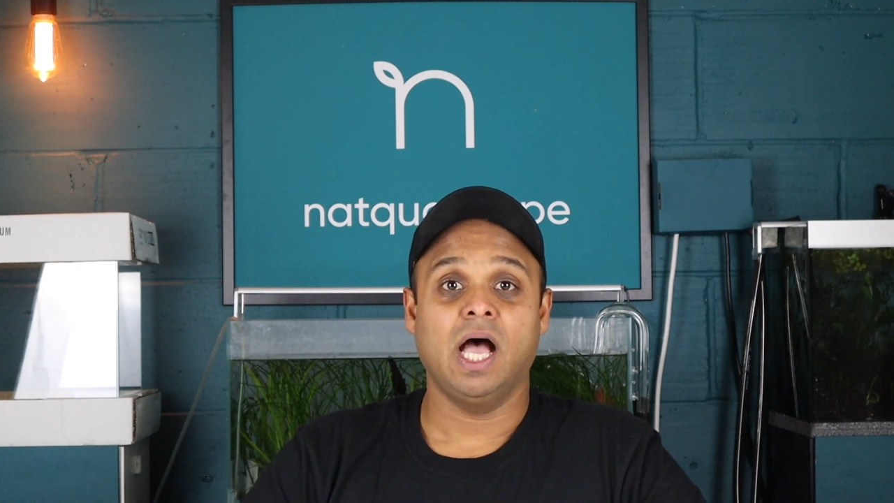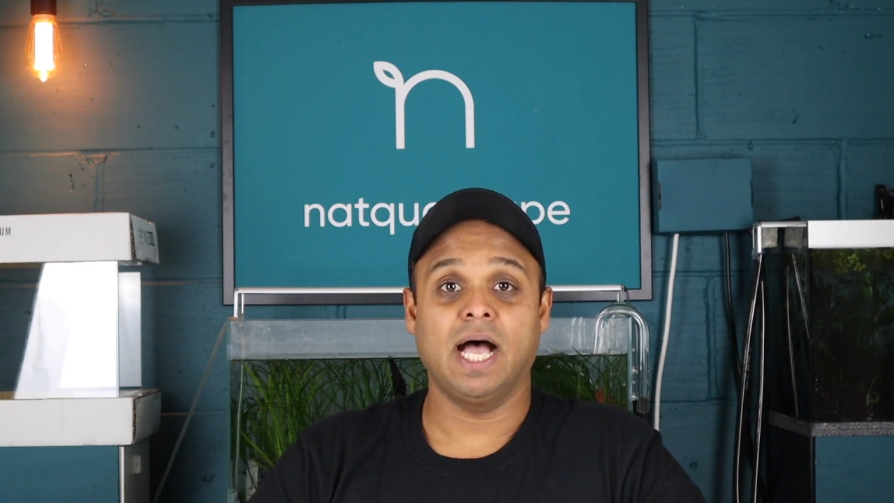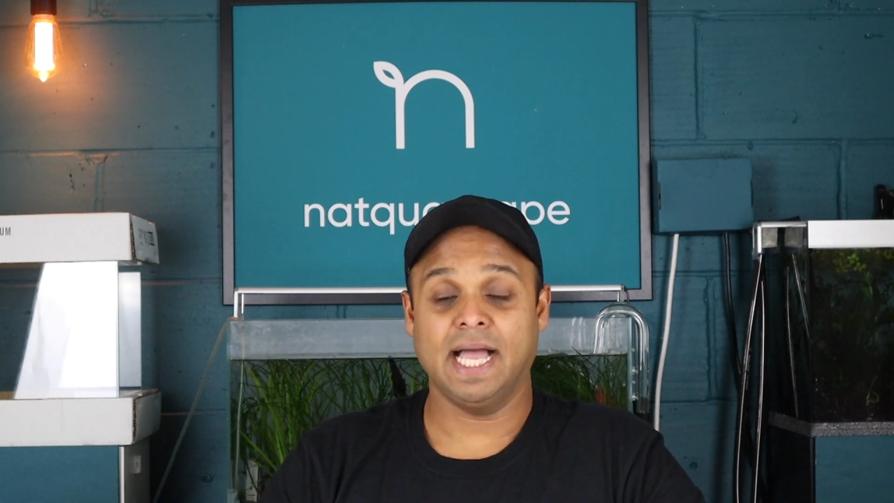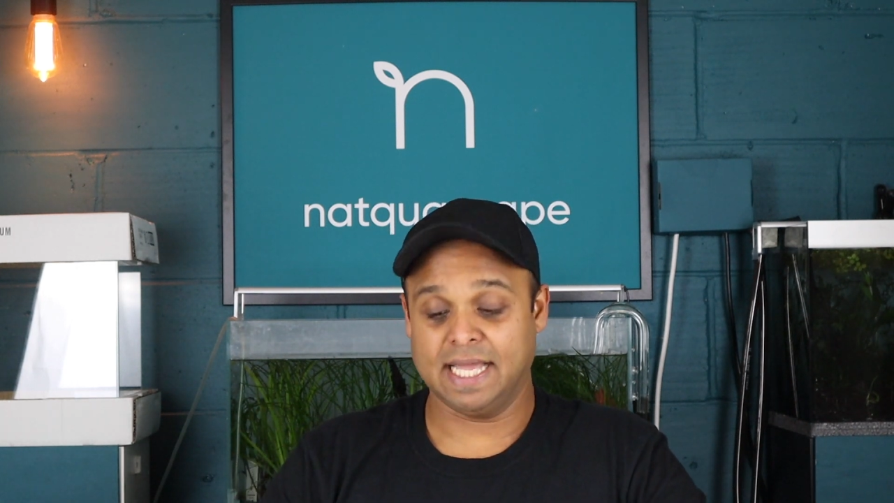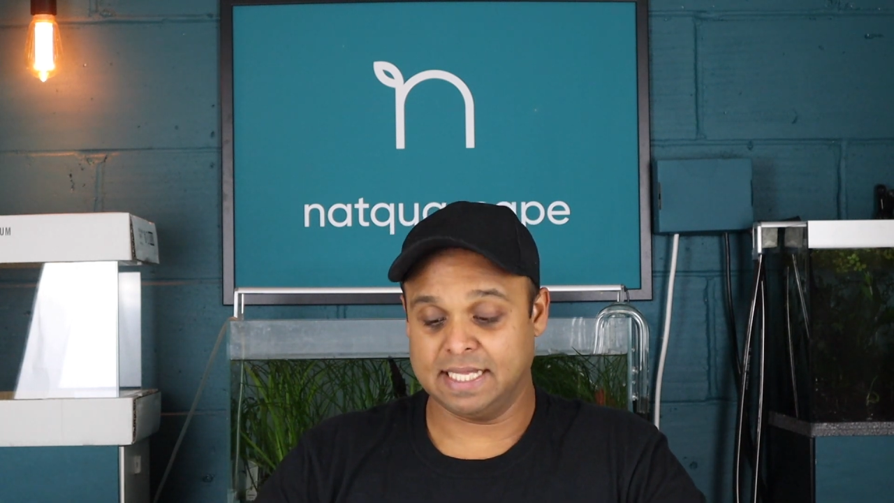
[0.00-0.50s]

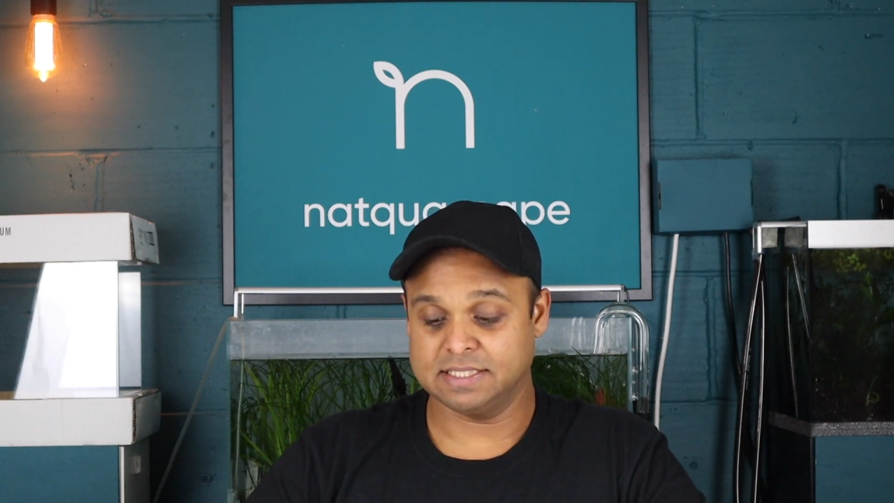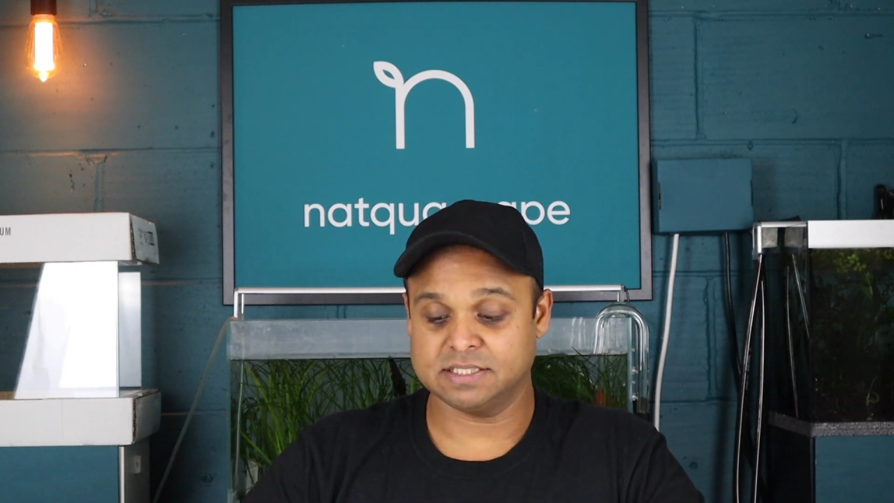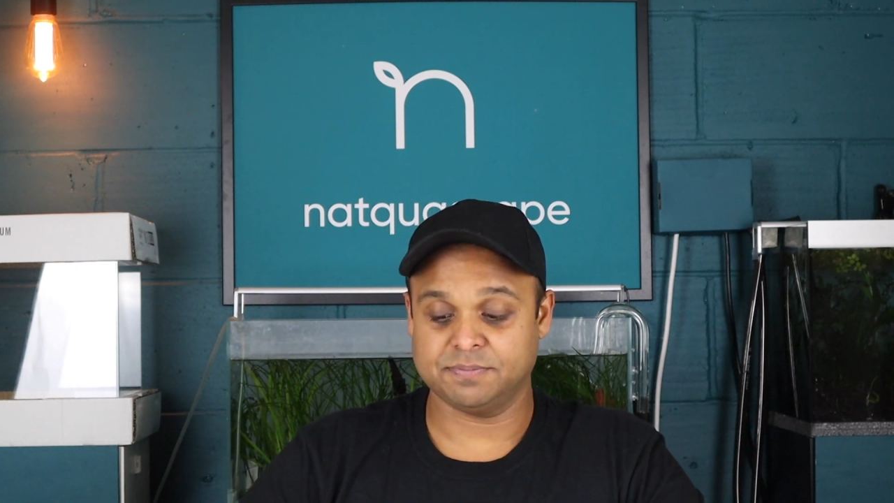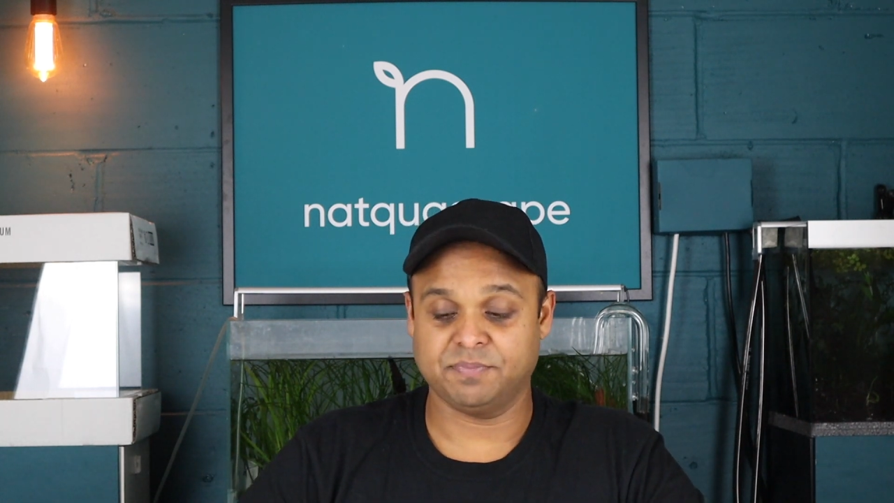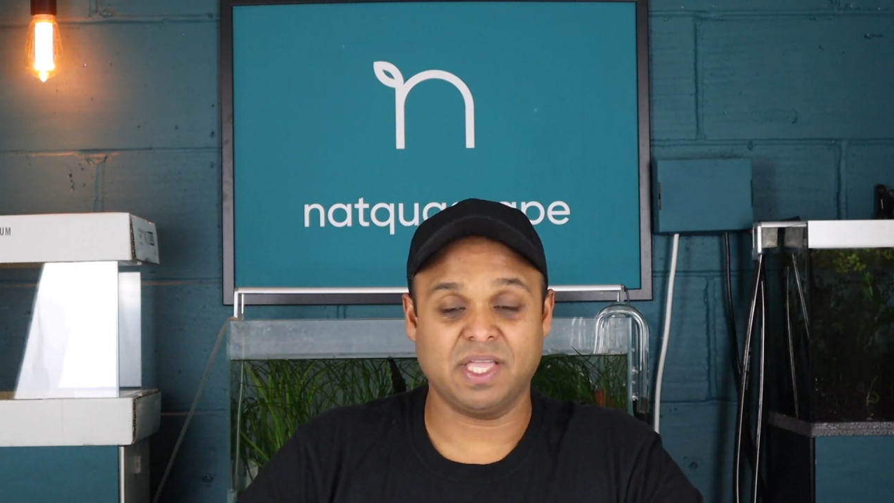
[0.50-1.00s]

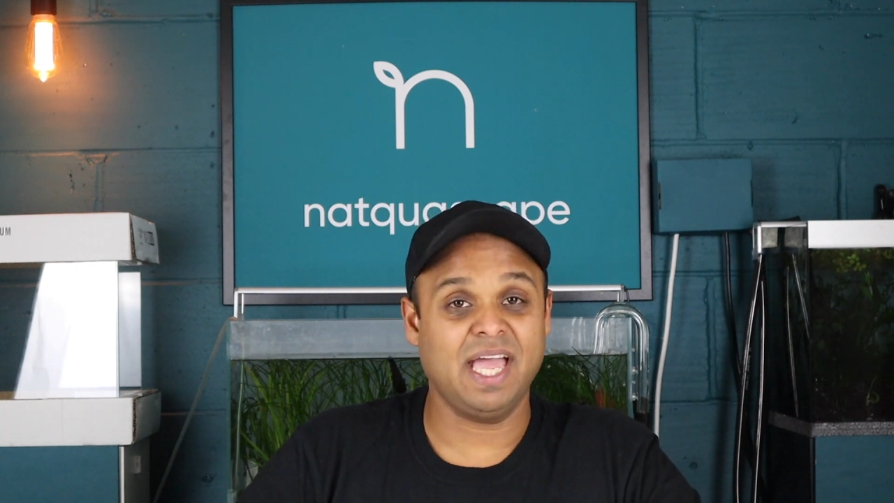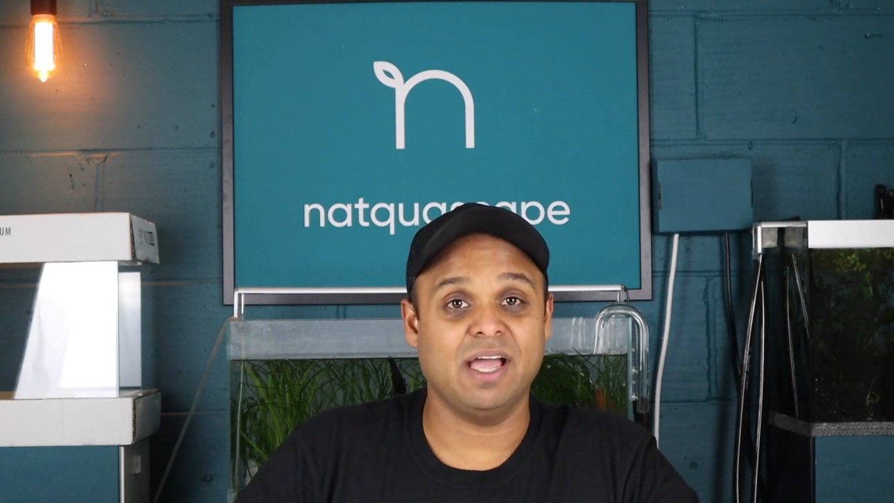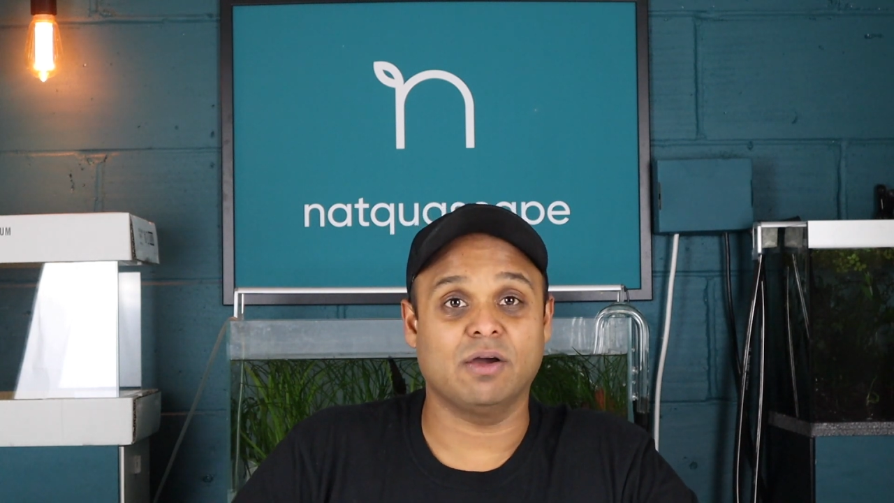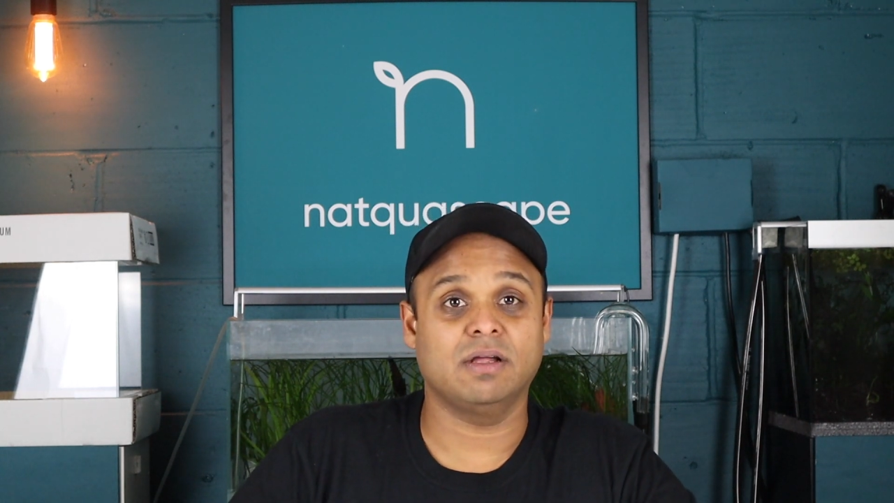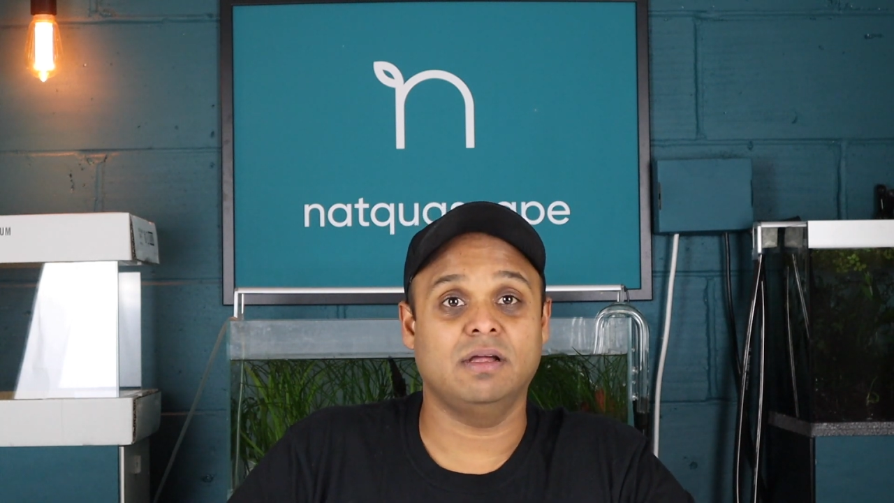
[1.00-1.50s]
And
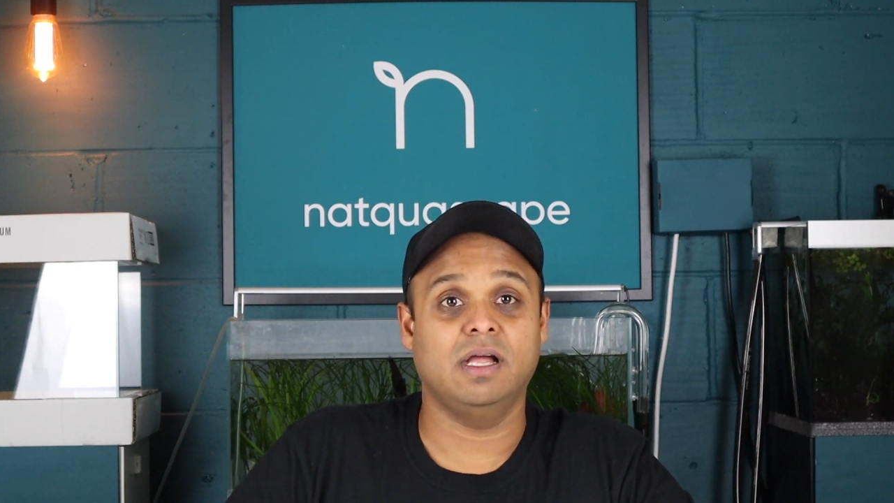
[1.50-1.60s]
yeah,